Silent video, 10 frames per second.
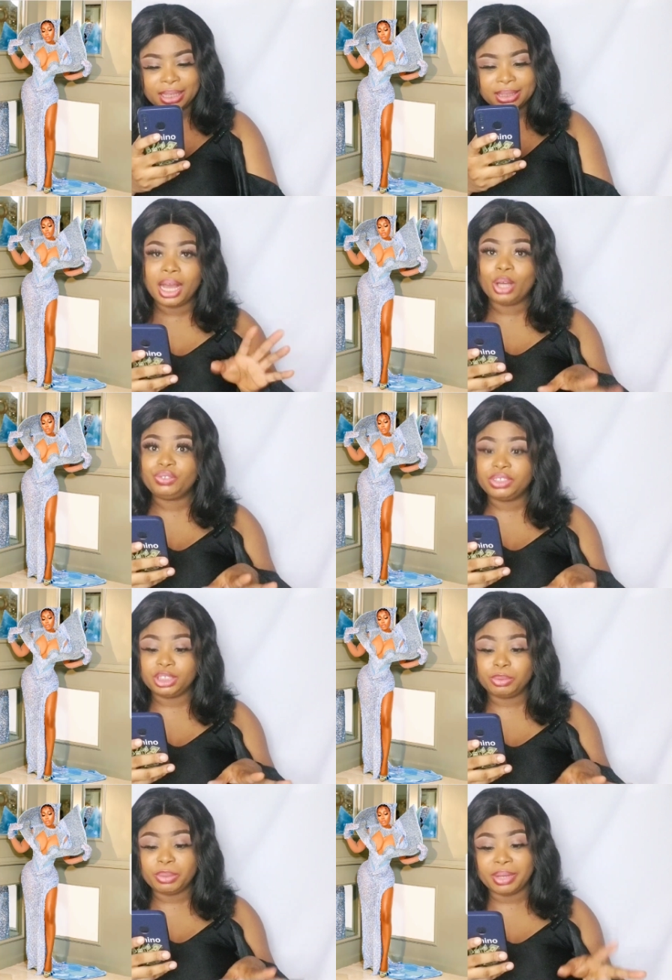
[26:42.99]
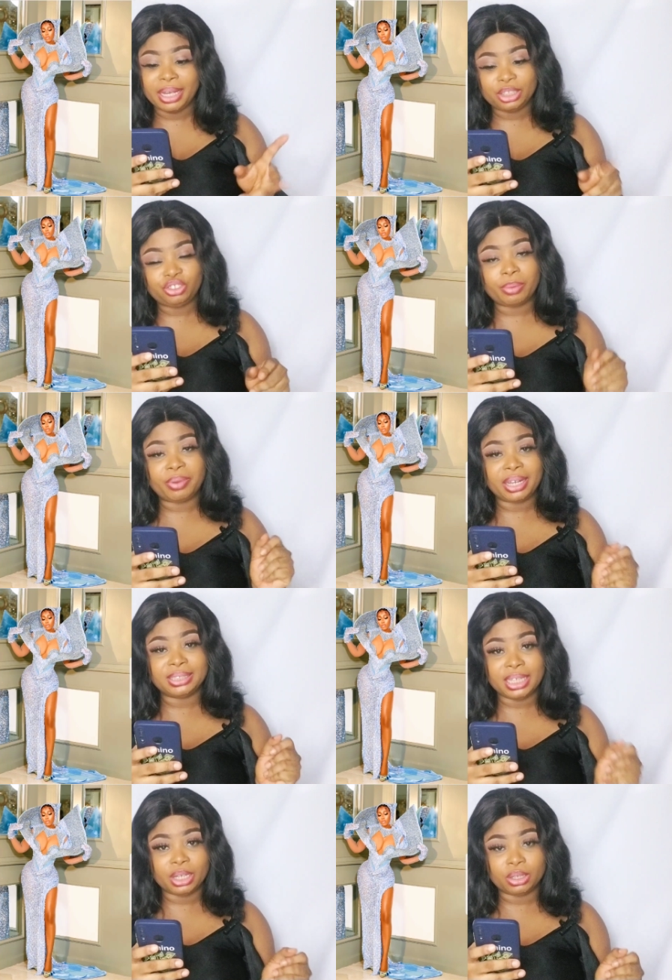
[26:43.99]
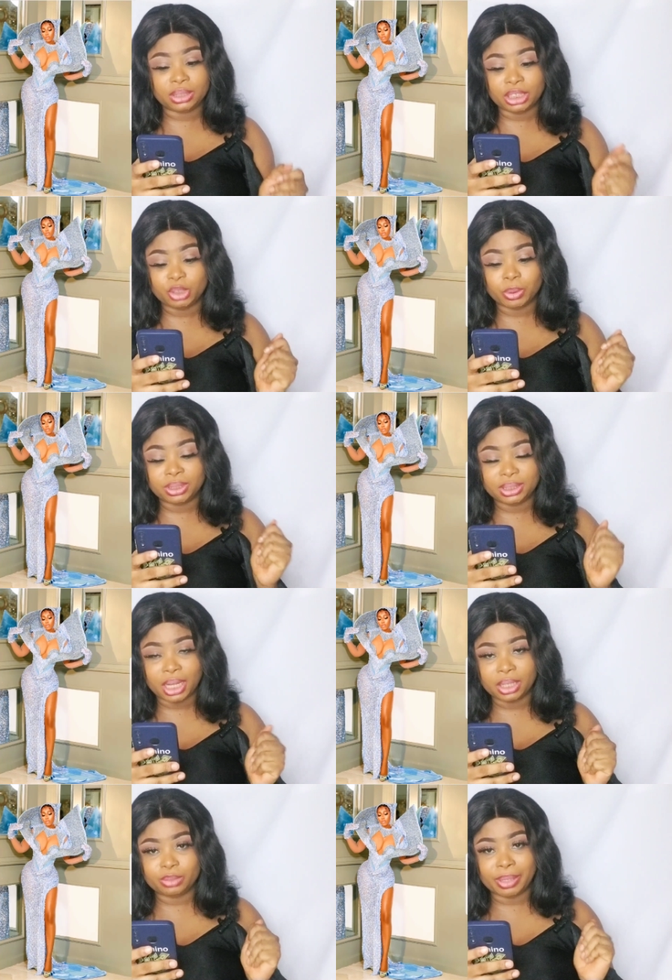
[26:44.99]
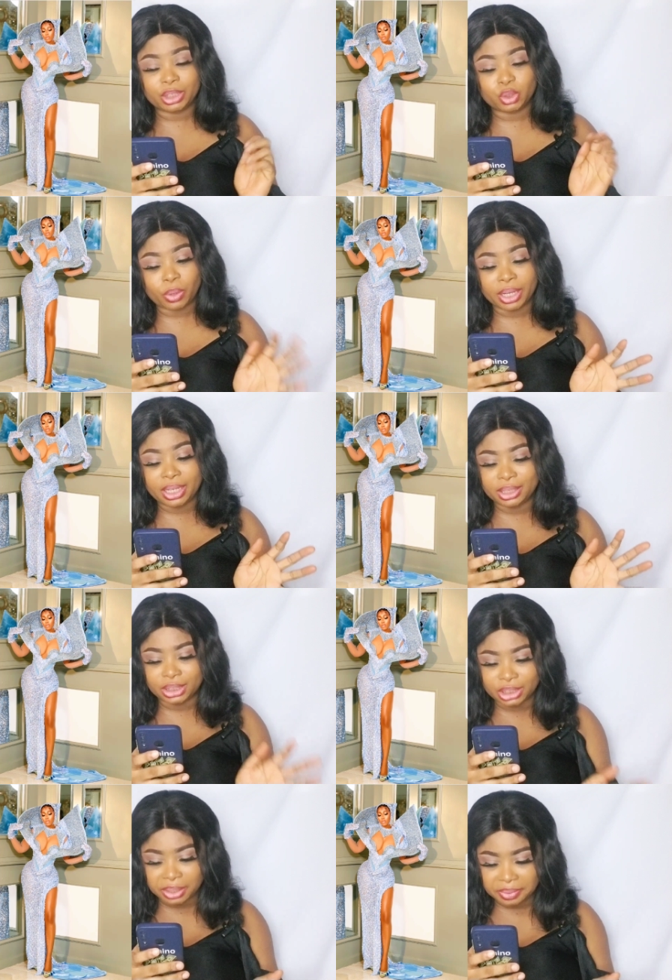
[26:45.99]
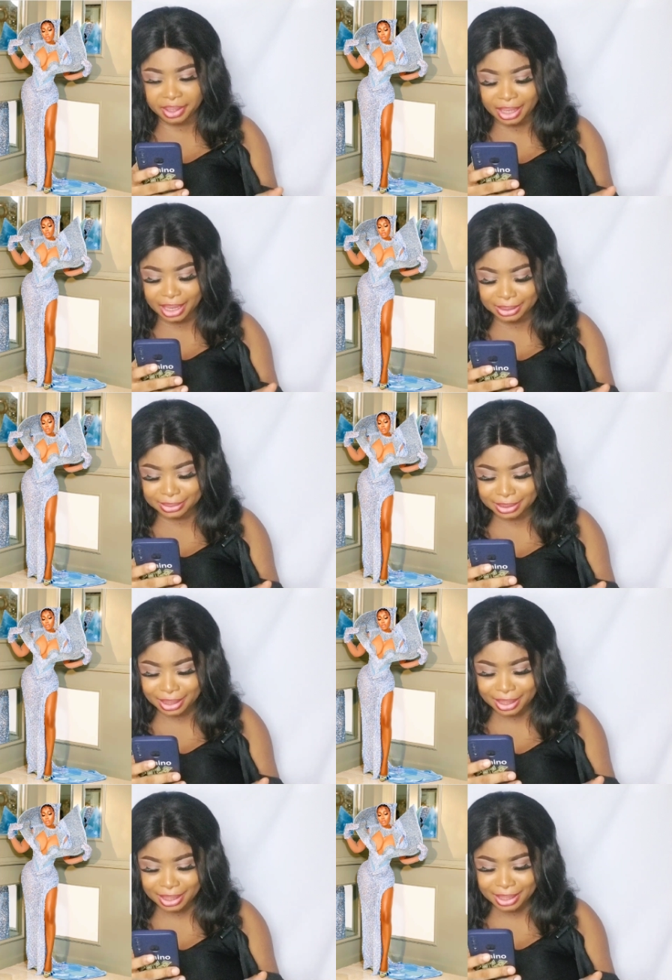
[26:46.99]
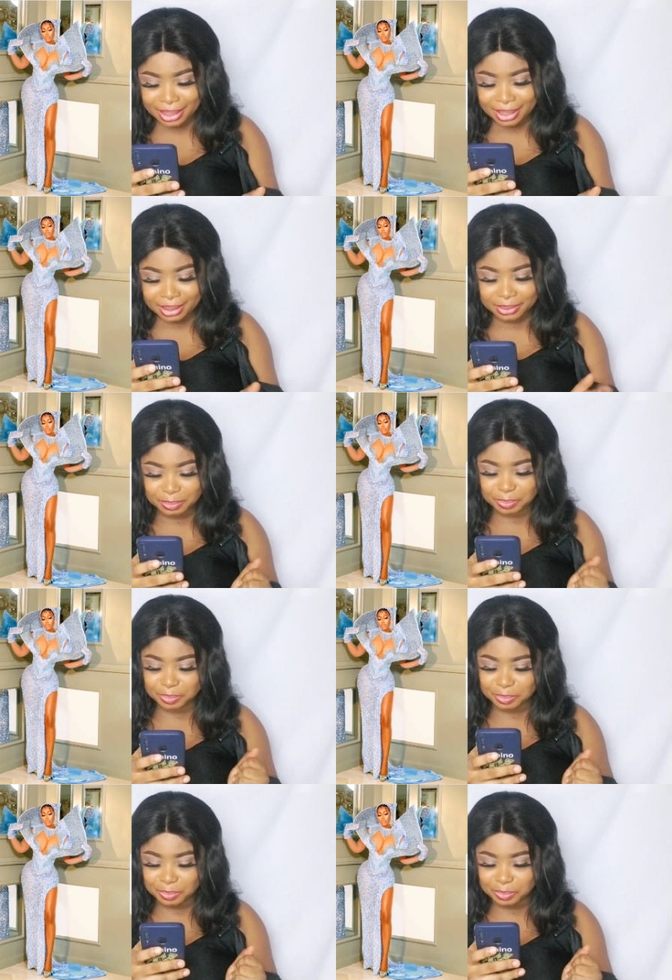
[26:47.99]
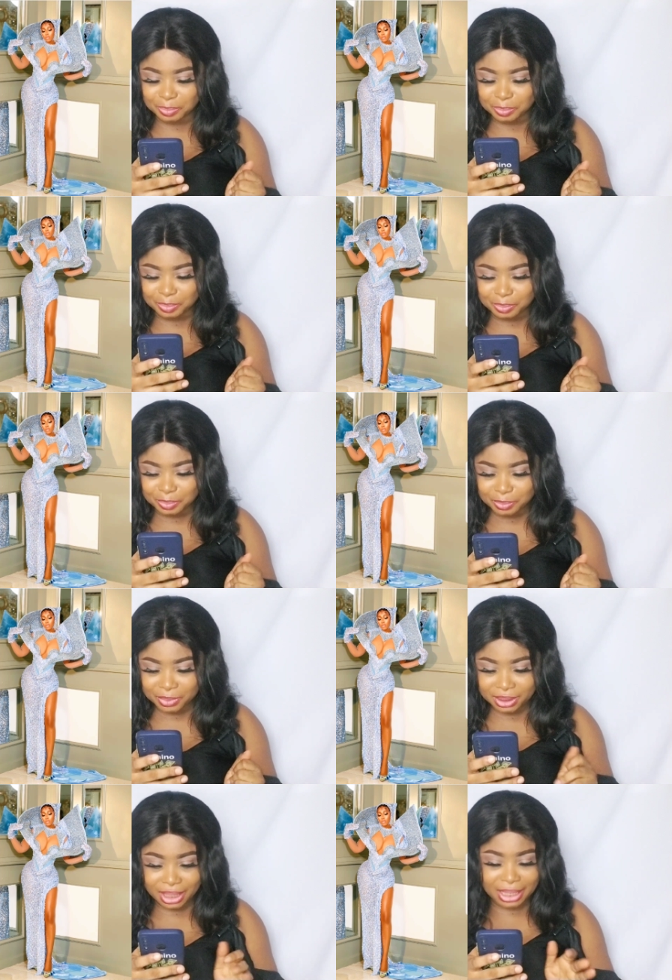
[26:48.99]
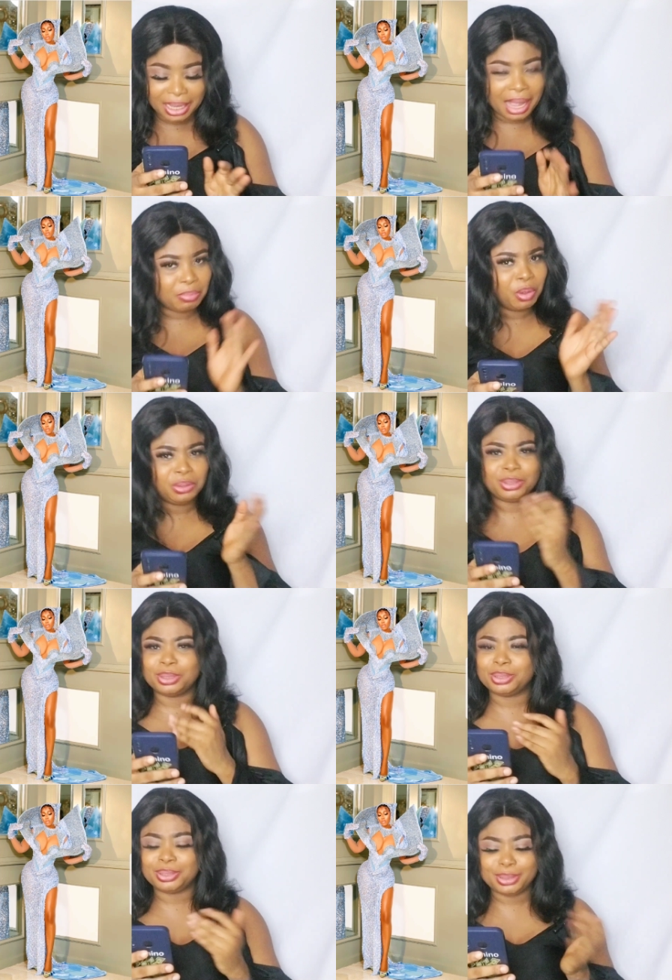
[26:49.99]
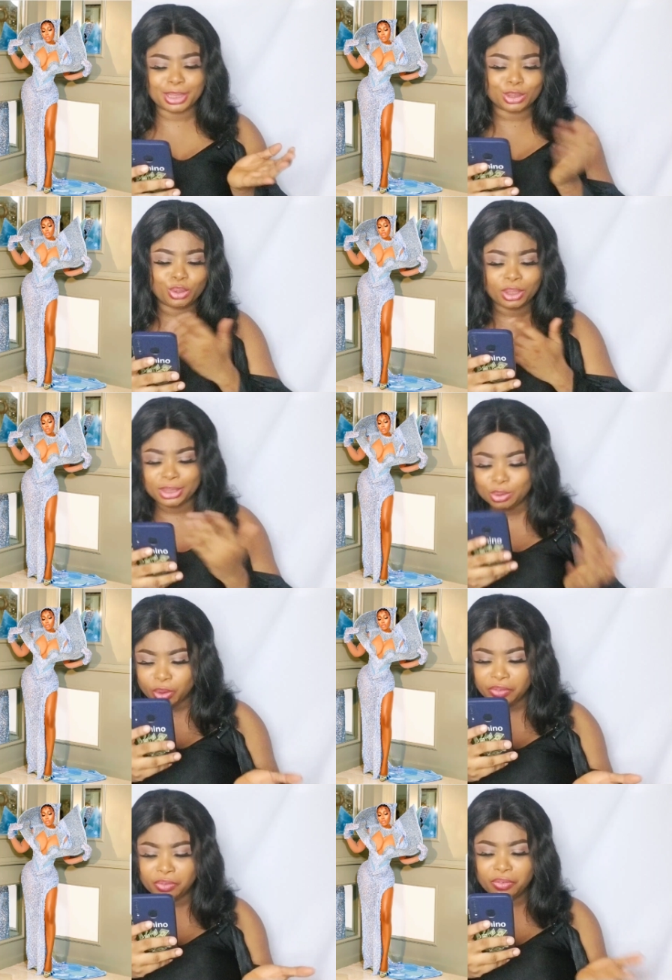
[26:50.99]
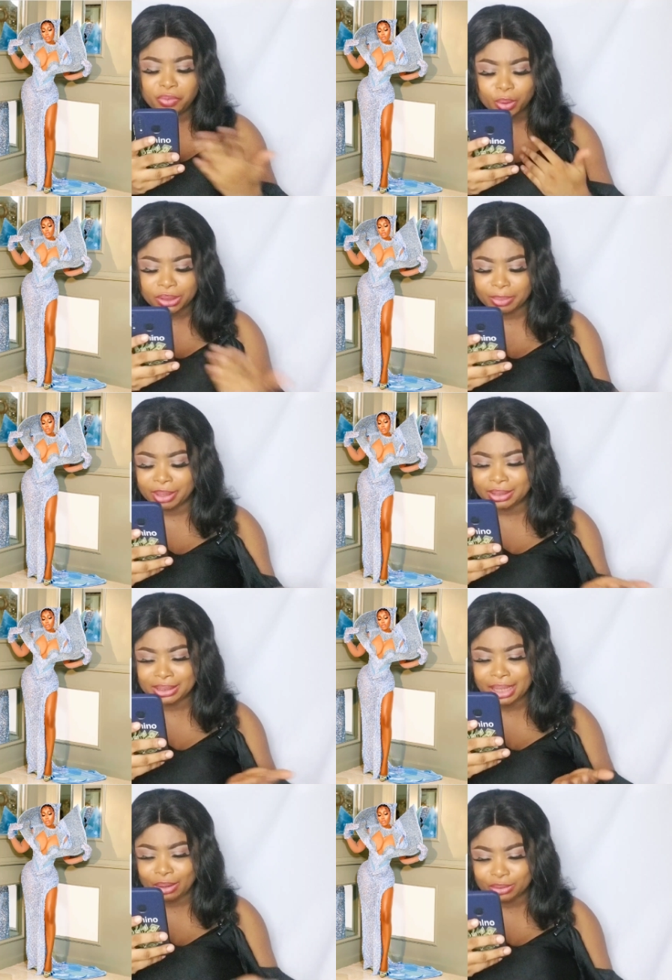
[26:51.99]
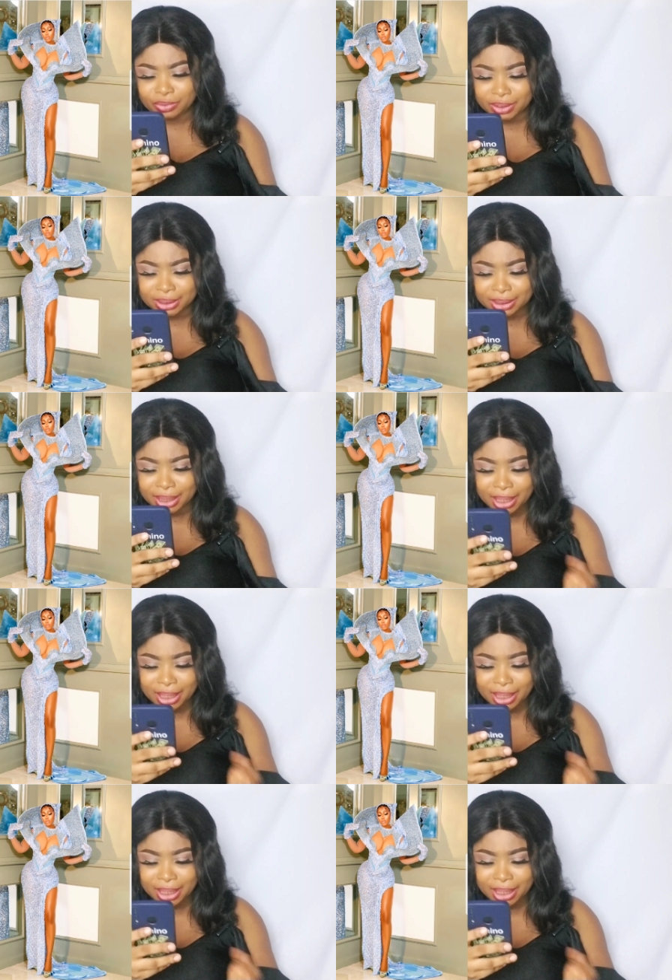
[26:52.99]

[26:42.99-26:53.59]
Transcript: Her outfit is made by Extra Bright Lagos and she was styled by Swanky Jerry. And hmm, see, eh, I'm not, there's nothing to even fault about this outfit.